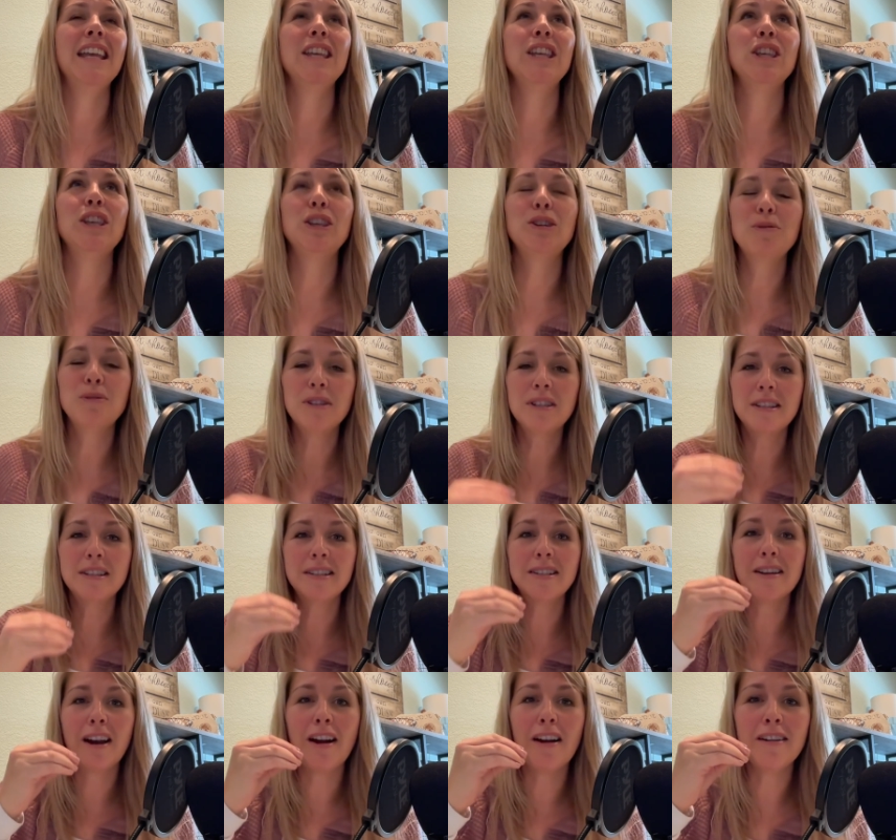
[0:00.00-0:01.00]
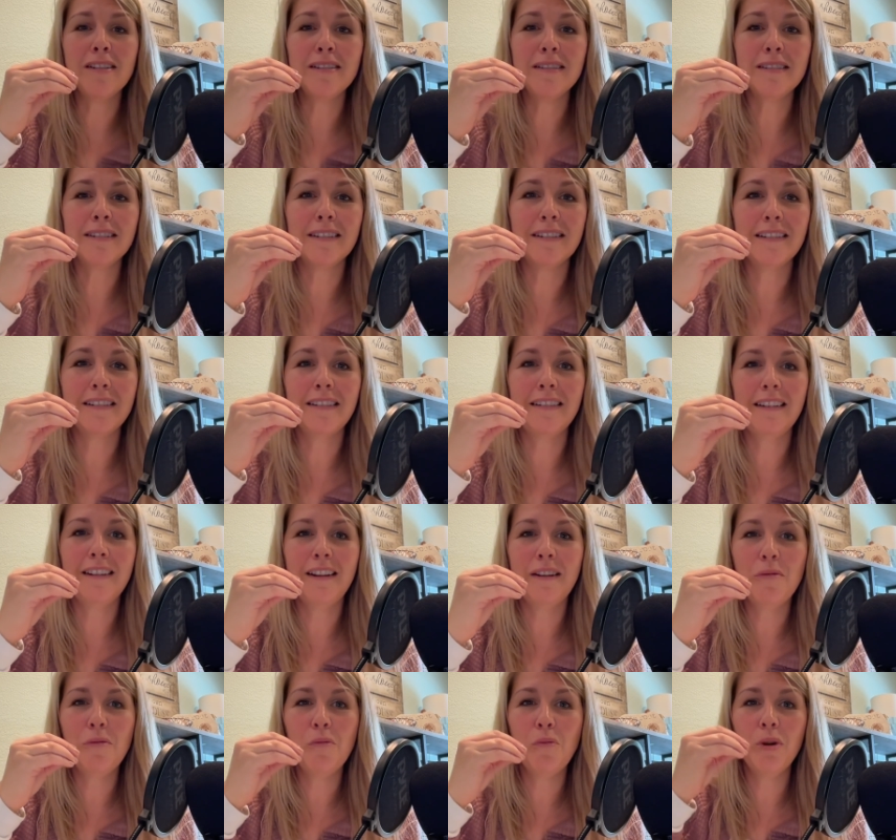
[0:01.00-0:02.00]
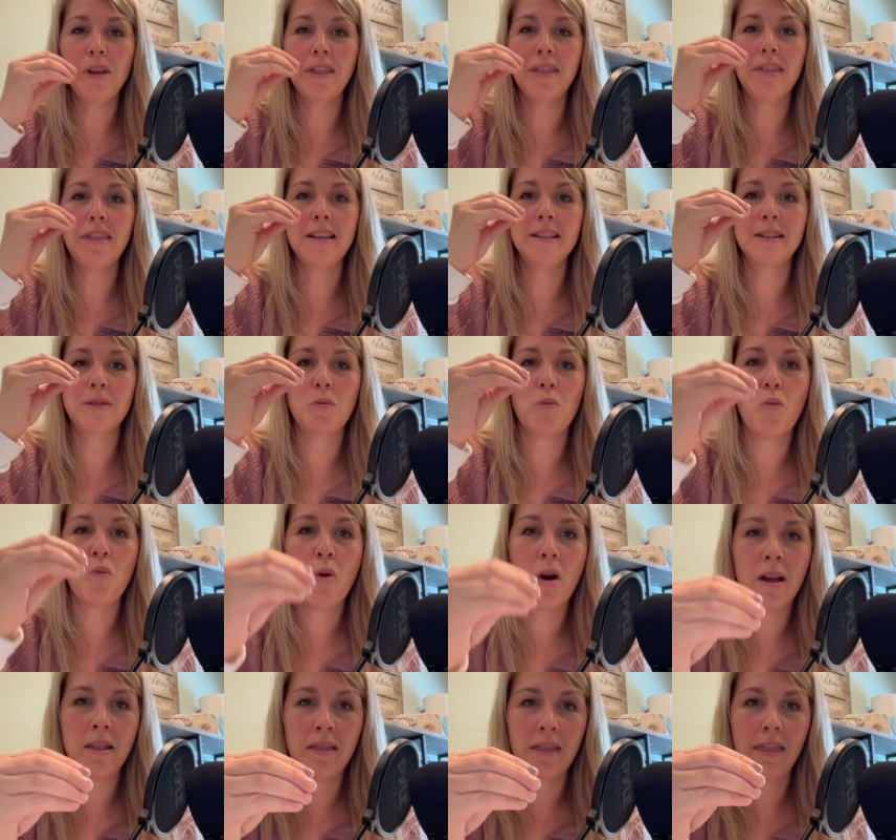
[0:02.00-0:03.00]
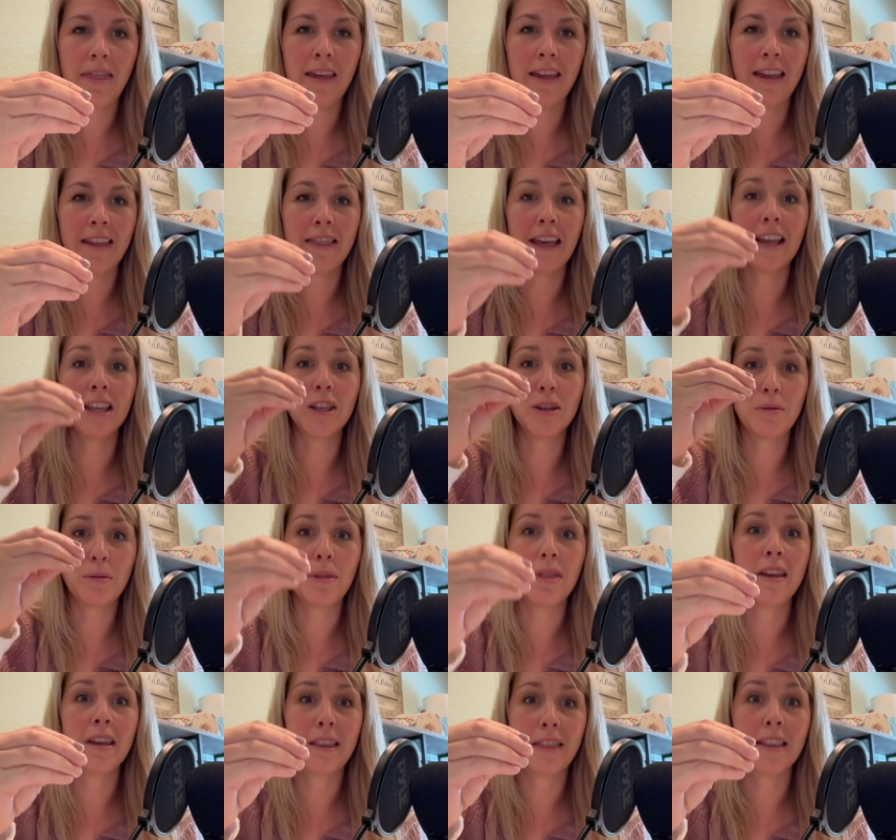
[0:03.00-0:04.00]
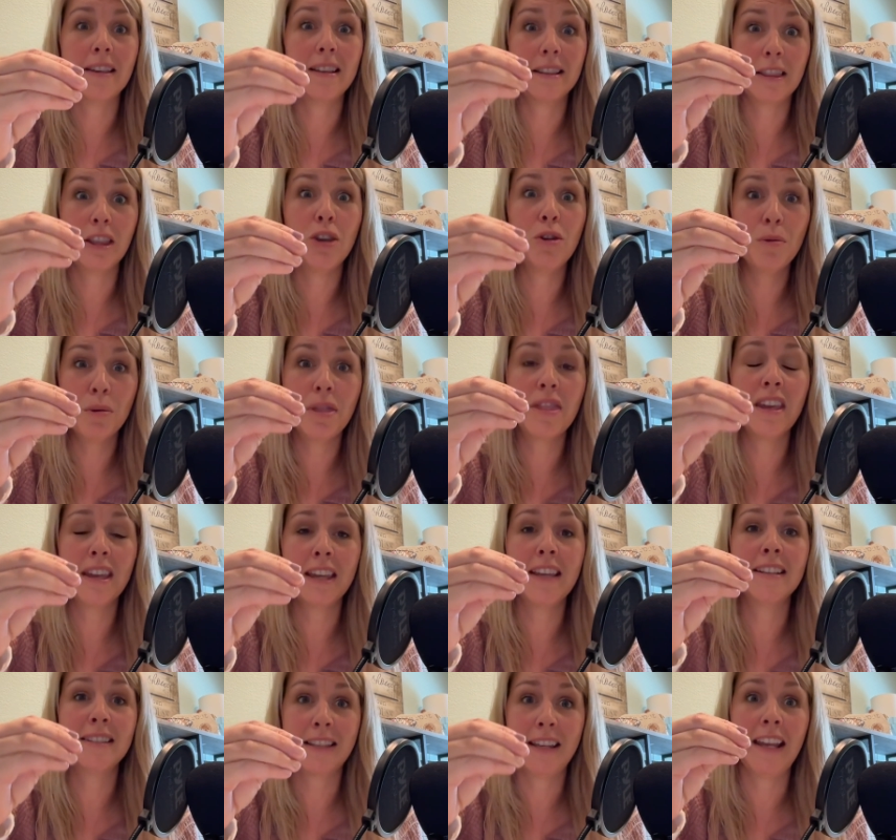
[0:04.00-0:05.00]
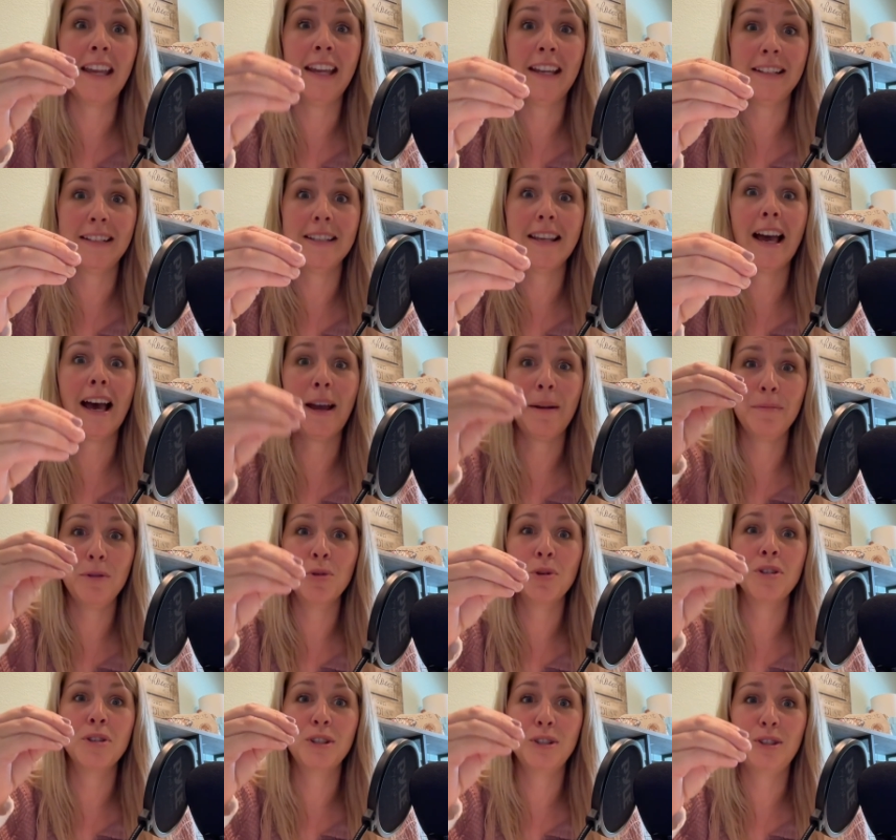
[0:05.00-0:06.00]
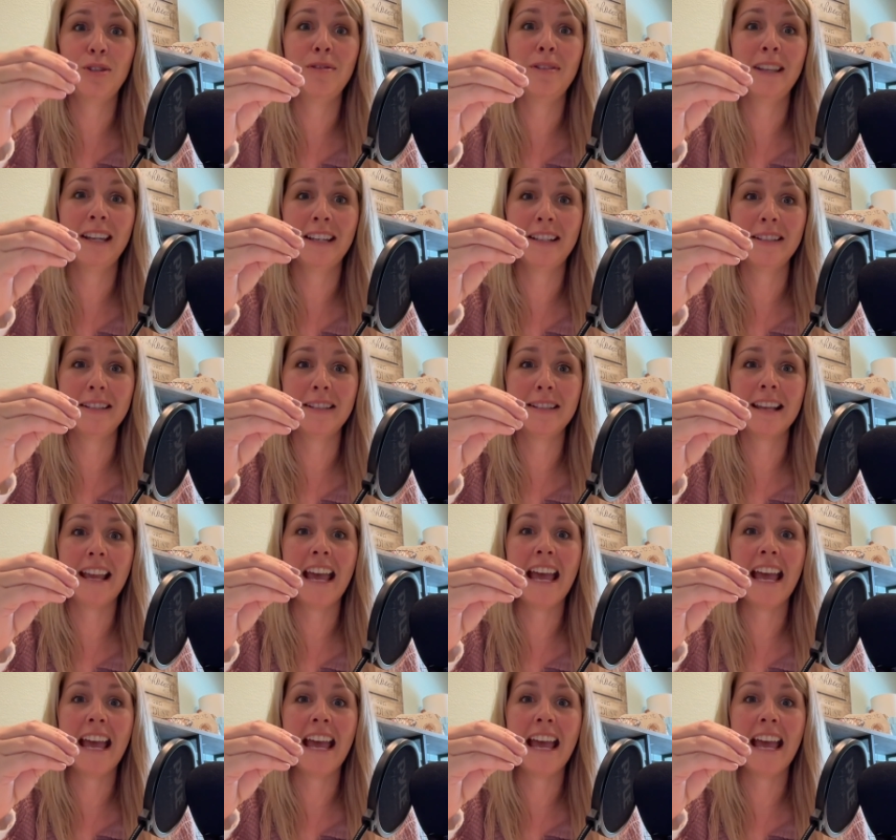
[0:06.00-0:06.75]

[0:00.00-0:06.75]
you start with this one thing that you think is it. I'm going to do this.